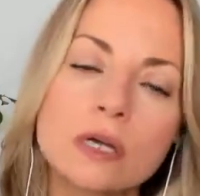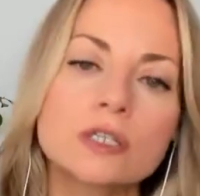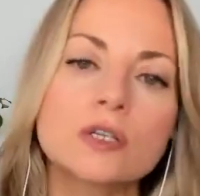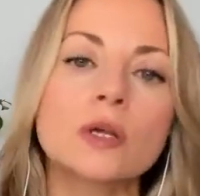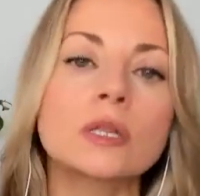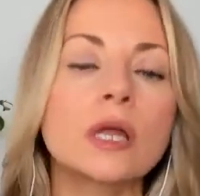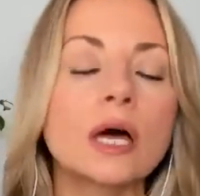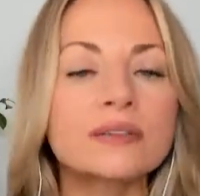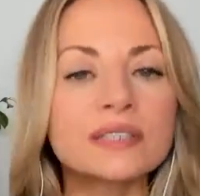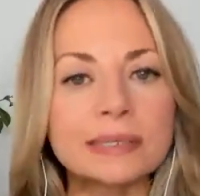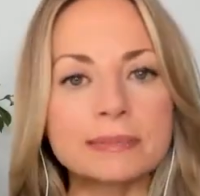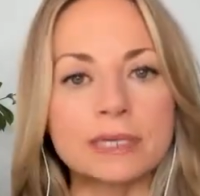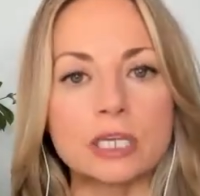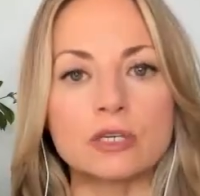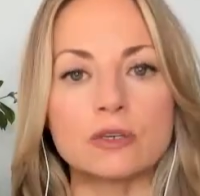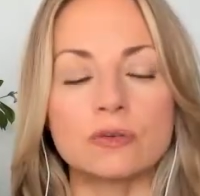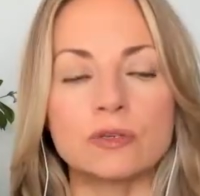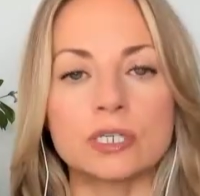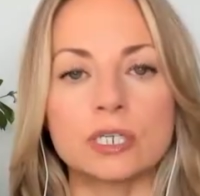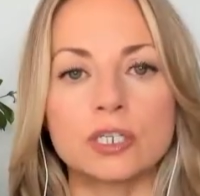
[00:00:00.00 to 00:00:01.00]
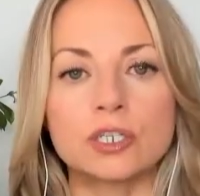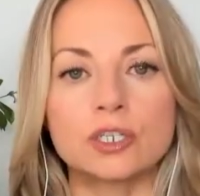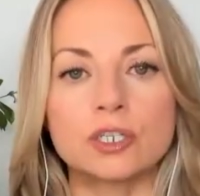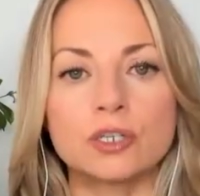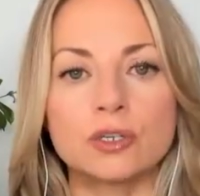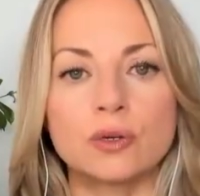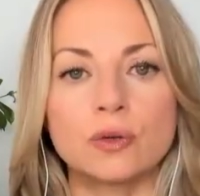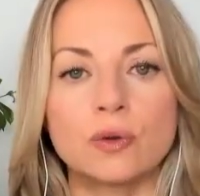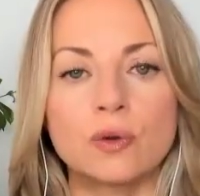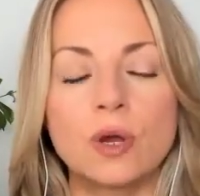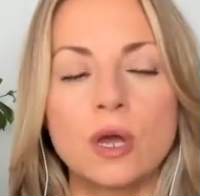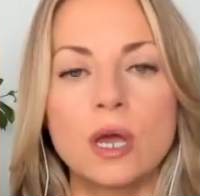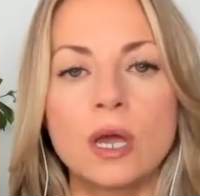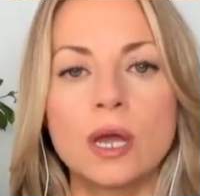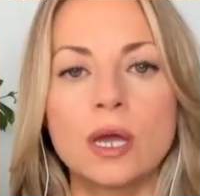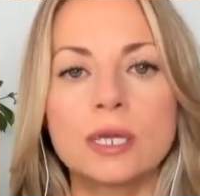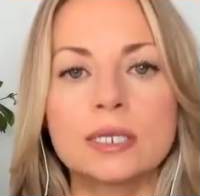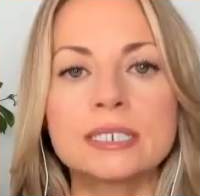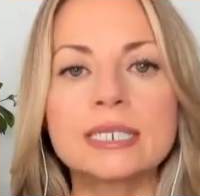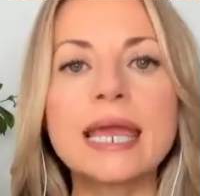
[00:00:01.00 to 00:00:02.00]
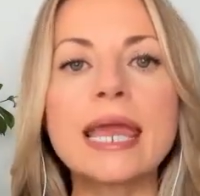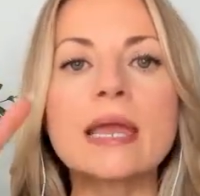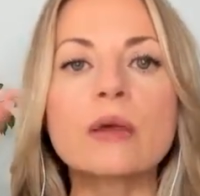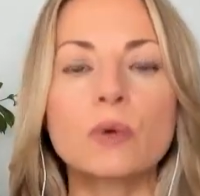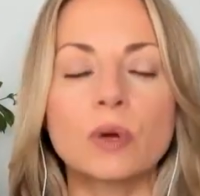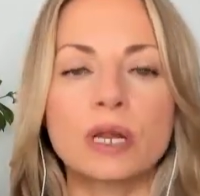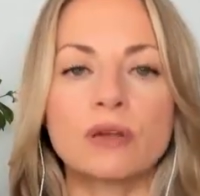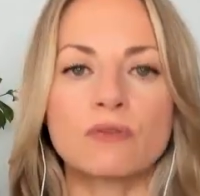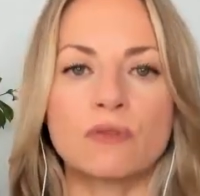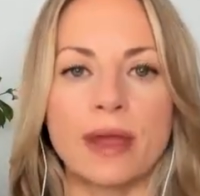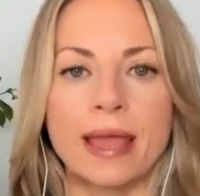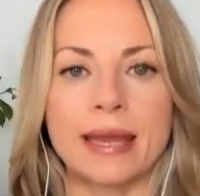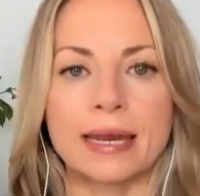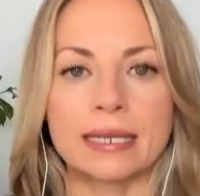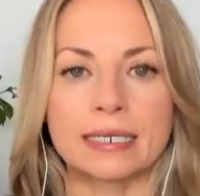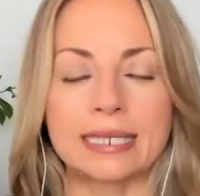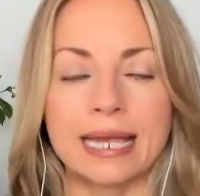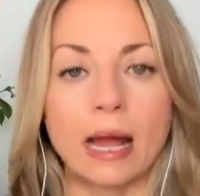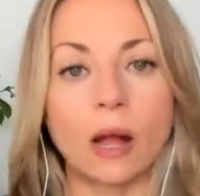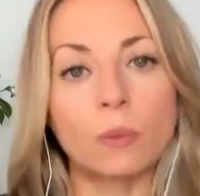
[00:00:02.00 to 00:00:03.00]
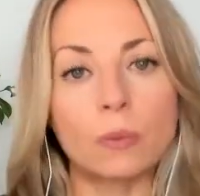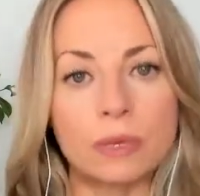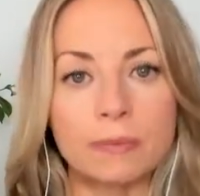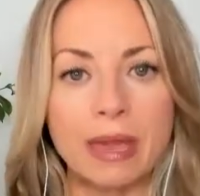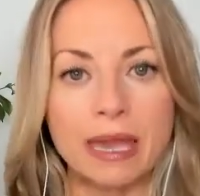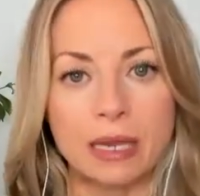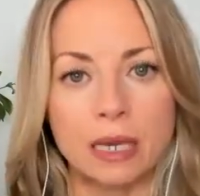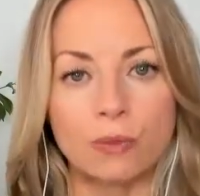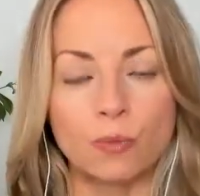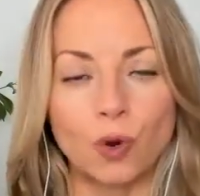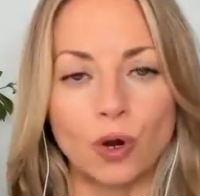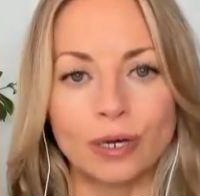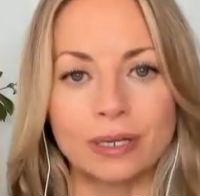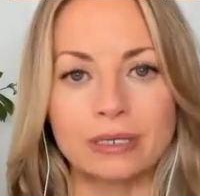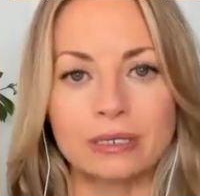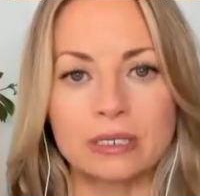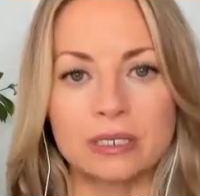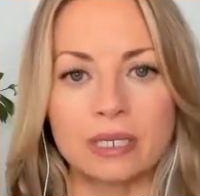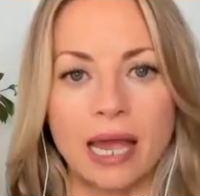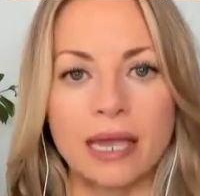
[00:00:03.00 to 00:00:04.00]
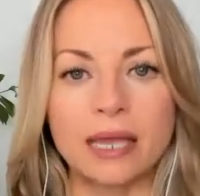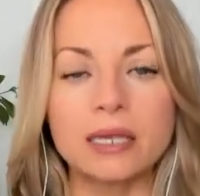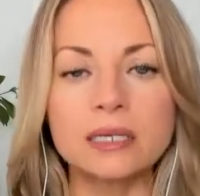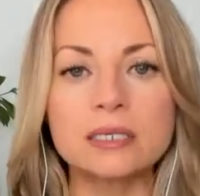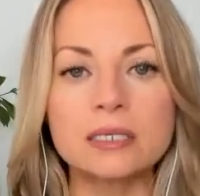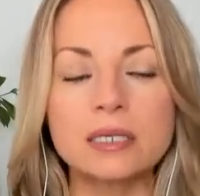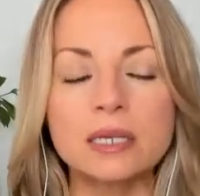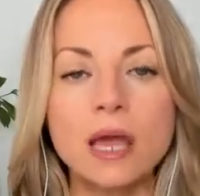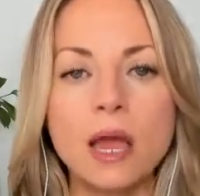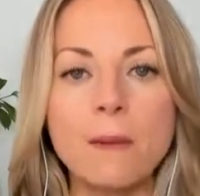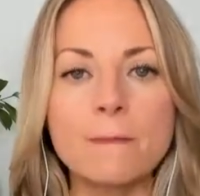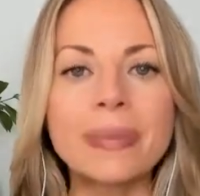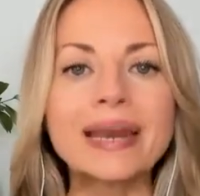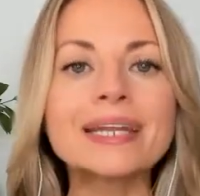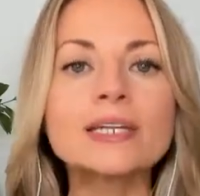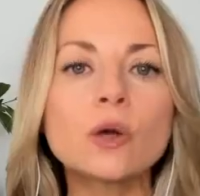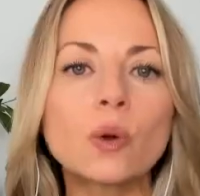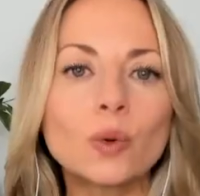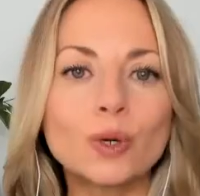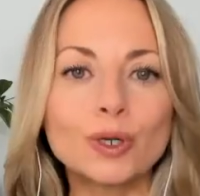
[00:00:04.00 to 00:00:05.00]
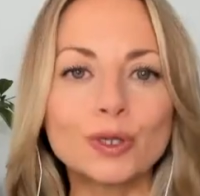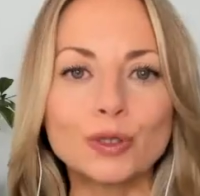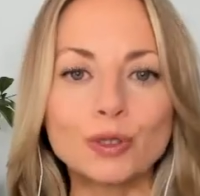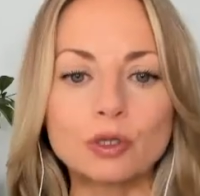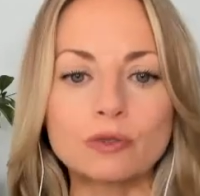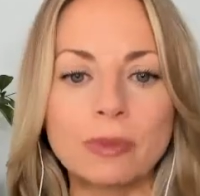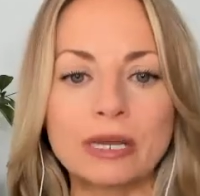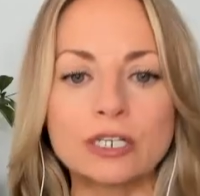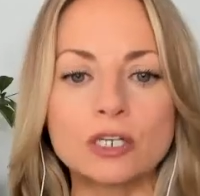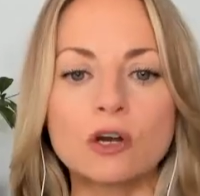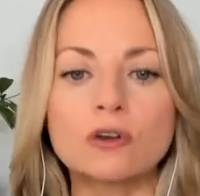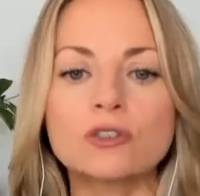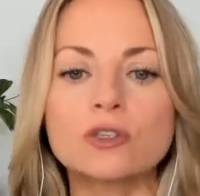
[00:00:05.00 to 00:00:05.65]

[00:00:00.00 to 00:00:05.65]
So a lot of times I use it to take what I've written and to help me make it more concise, but I don't want to lose my tone.